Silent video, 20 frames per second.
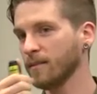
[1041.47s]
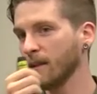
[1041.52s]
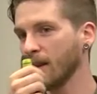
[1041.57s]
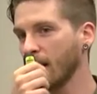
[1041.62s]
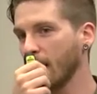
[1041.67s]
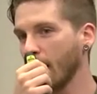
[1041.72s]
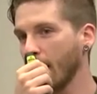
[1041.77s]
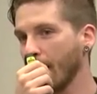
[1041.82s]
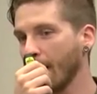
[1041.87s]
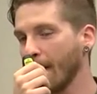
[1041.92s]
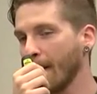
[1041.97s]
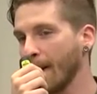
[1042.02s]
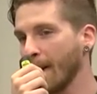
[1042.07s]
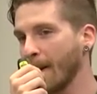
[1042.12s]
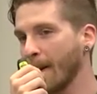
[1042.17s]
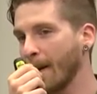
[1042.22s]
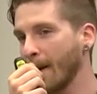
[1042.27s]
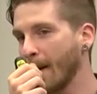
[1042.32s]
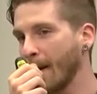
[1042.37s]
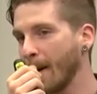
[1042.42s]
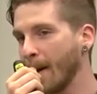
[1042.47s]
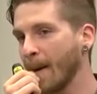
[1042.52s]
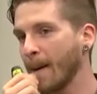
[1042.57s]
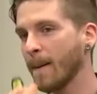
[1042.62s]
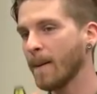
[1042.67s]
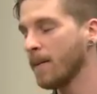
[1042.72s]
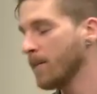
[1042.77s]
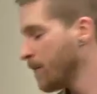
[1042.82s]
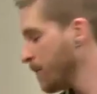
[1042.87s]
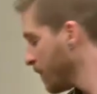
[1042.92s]

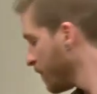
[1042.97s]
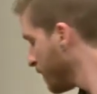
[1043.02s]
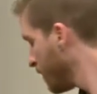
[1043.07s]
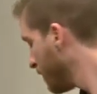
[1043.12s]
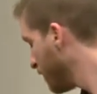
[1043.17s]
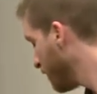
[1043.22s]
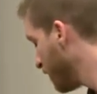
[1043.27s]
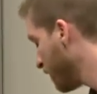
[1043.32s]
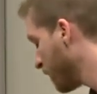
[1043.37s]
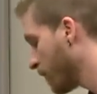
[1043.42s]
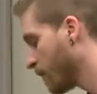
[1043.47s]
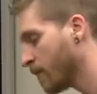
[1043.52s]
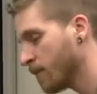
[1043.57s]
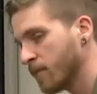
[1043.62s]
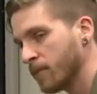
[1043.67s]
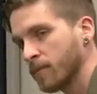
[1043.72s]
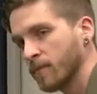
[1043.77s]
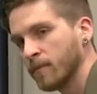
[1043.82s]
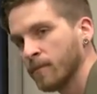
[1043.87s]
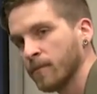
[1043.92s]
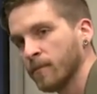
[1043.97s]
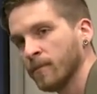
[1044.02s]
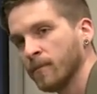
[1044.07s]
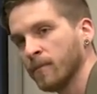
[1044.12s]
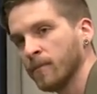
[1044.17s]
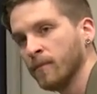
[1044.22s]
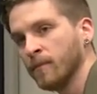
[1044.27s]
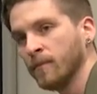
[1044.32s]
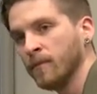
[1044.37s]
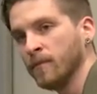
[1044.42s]

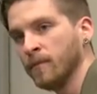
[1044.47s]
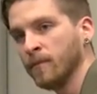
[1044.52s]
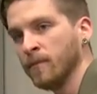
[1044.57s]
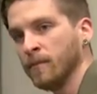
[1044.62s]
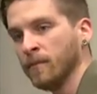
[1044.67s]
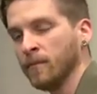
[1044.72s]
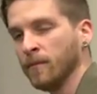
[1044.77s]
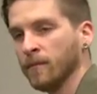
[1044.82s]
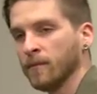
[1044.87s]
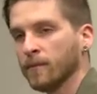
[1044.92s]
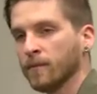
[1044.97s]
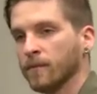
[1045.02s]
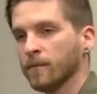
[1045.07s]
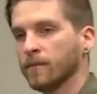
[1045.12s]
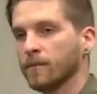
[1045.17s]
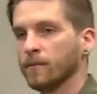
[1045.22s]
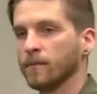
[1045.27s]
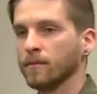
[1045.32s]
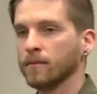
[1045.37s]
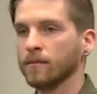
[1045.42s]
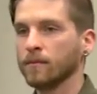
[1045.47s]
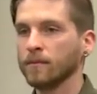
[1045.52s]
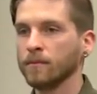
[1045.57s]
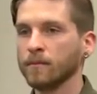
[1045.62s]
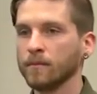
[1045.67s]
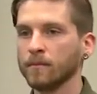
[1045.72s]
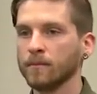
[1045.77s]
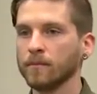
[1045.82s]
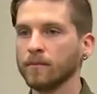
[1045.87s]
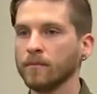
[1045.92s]

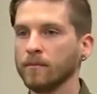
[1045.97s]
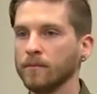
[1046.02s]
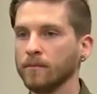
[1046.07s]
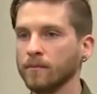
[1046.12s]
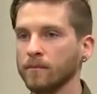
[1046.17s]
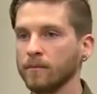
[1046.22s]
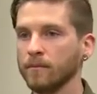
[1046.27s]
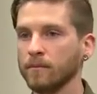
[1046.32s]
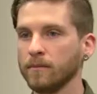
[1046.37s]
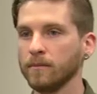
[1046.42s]
Nothing is said.